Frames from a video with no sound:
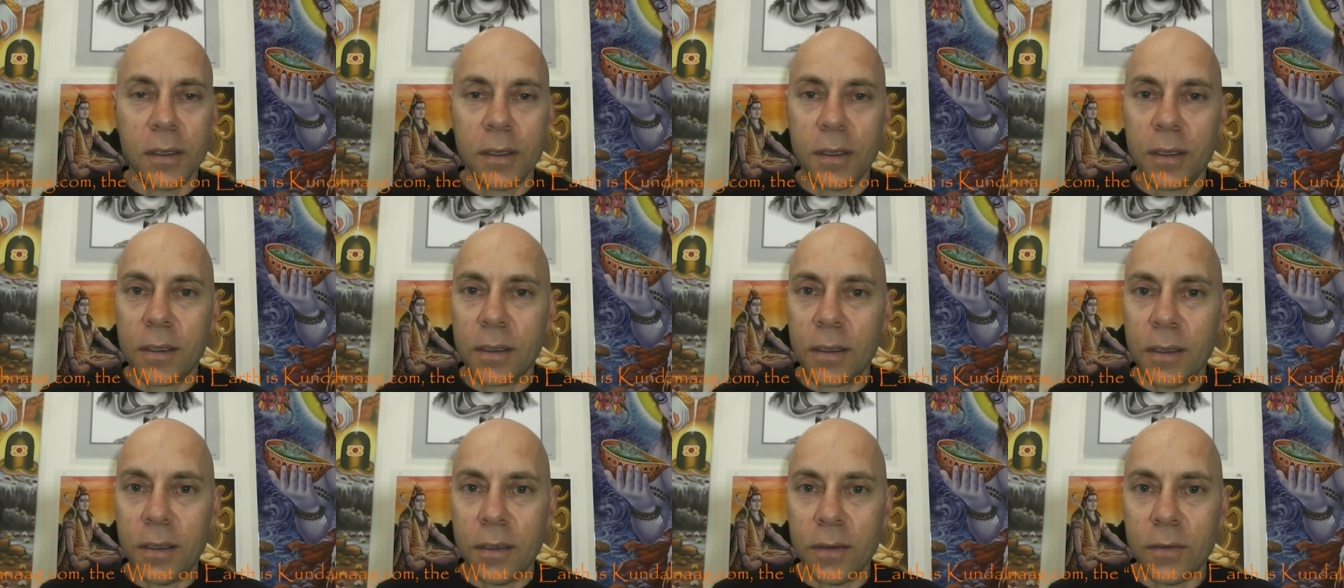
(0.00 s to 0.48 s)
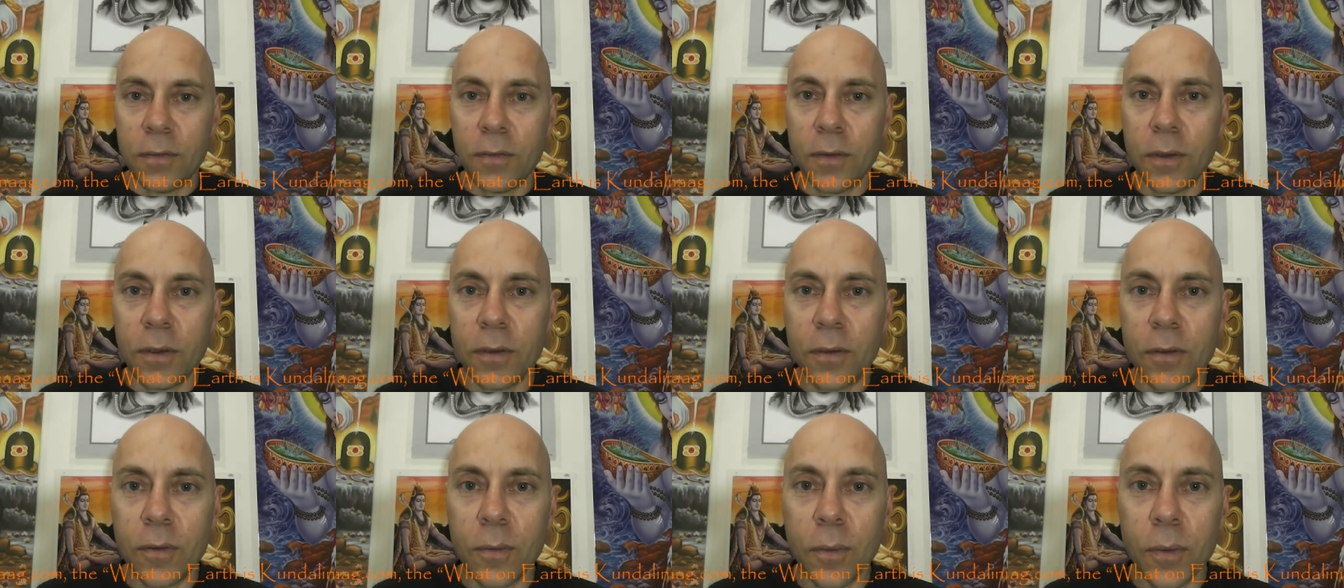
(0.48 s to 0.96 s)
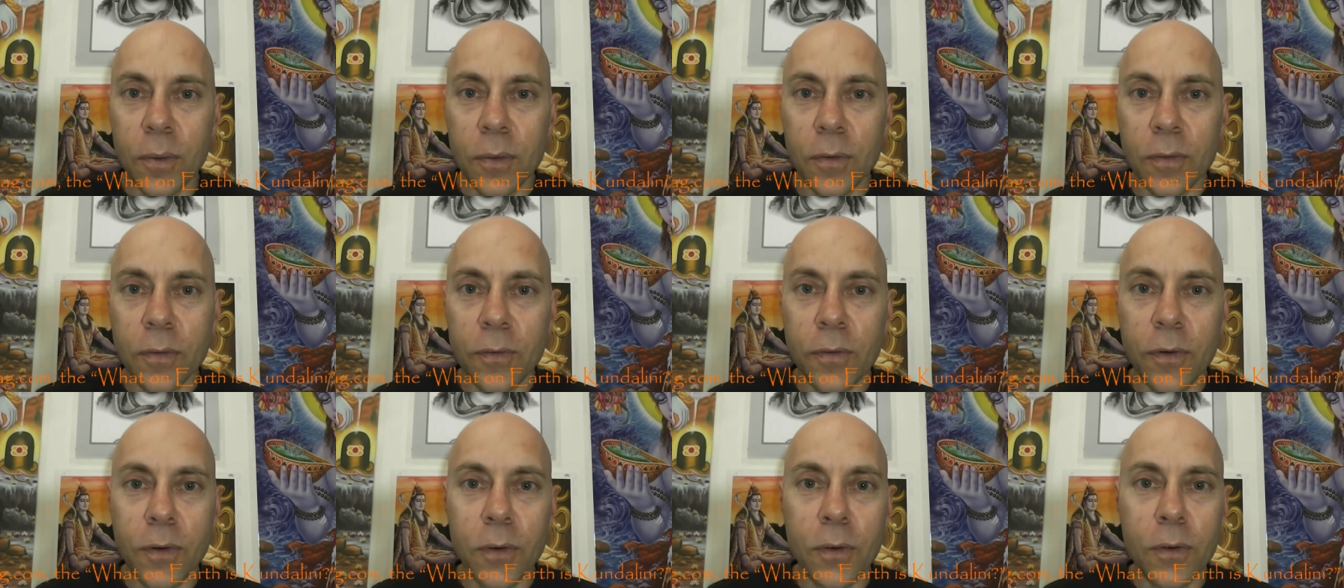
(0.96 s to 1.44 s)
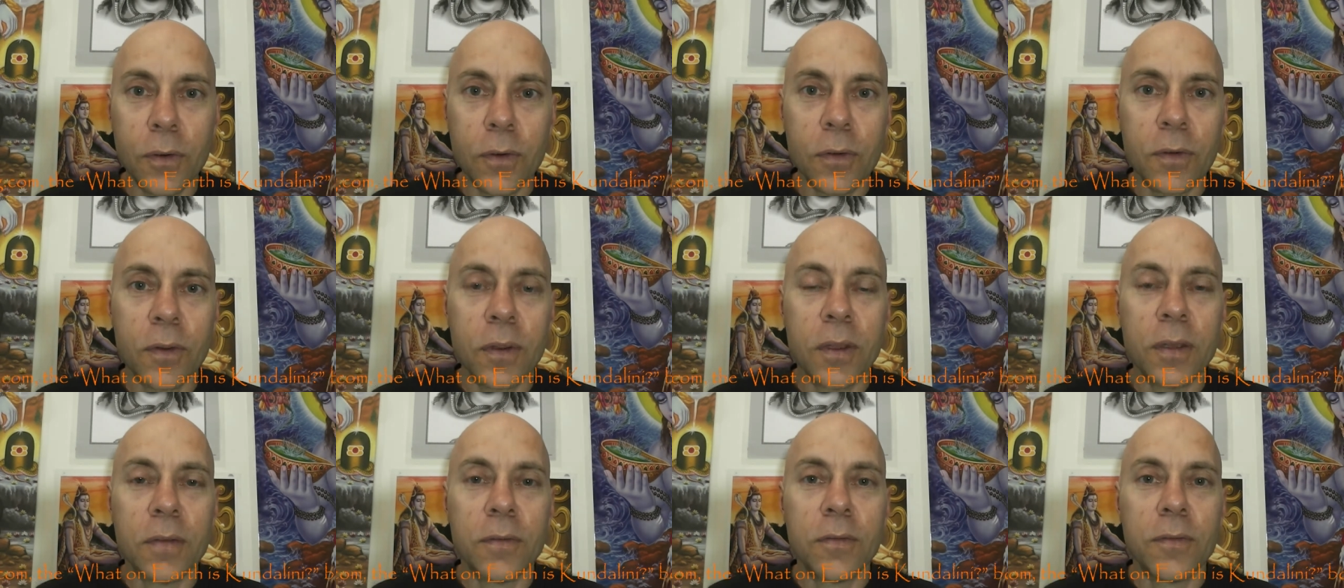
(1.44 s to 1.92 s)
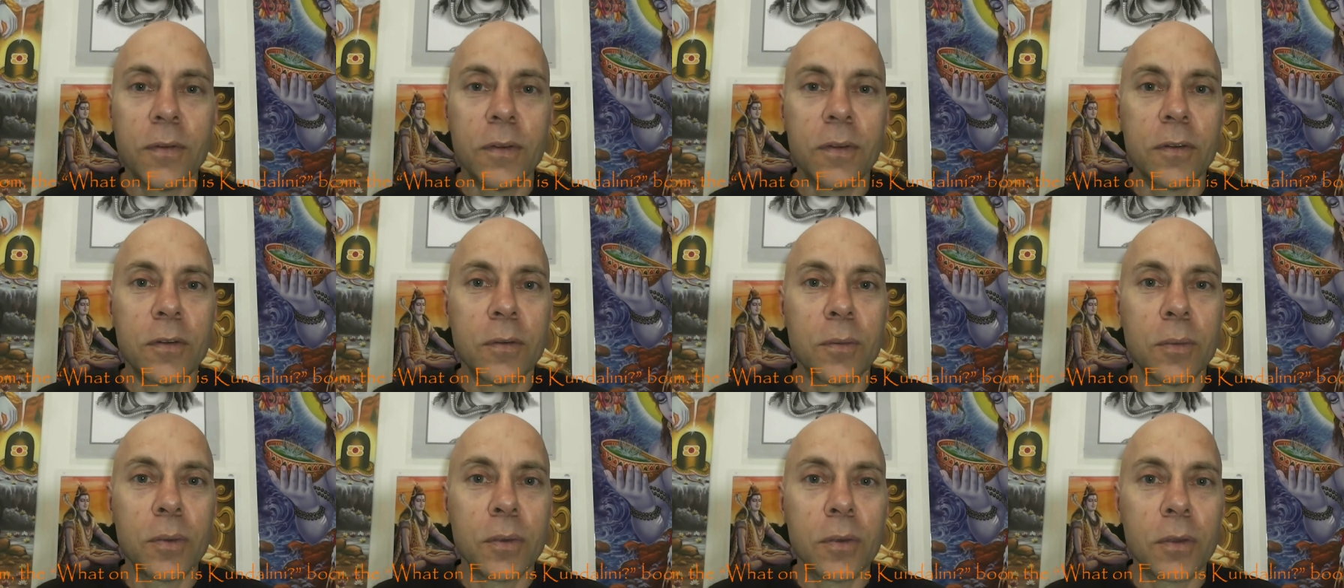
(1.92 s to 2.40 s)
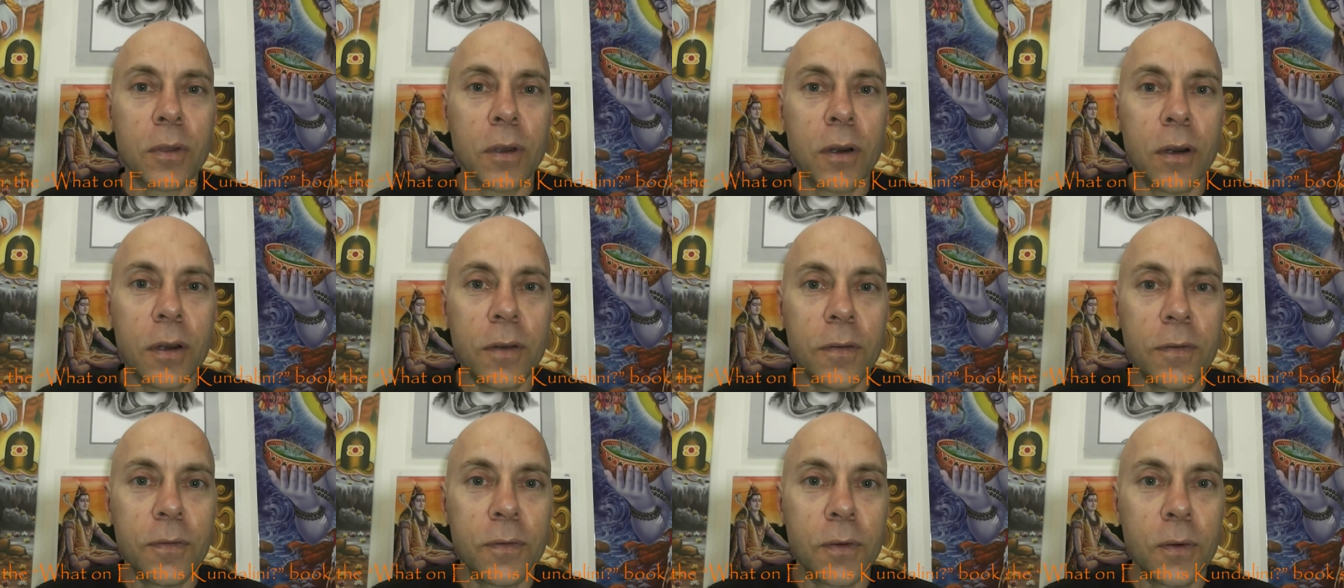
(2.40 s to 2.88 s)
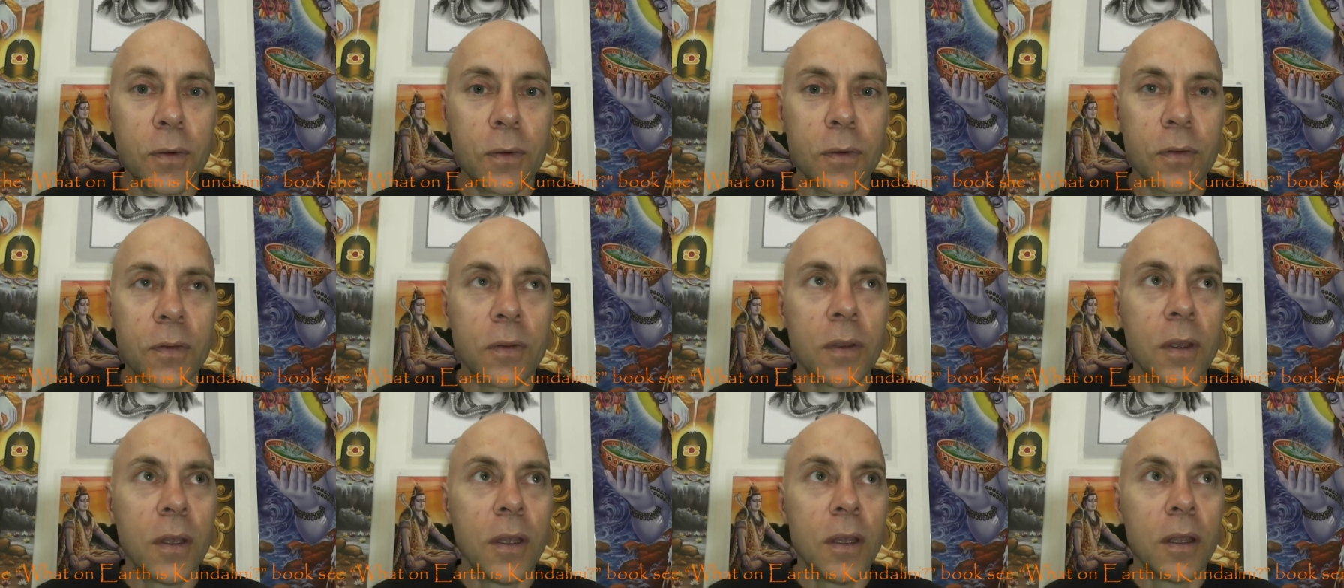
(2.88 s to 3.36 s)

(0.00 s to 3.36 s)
The invisible force, the invisible life force,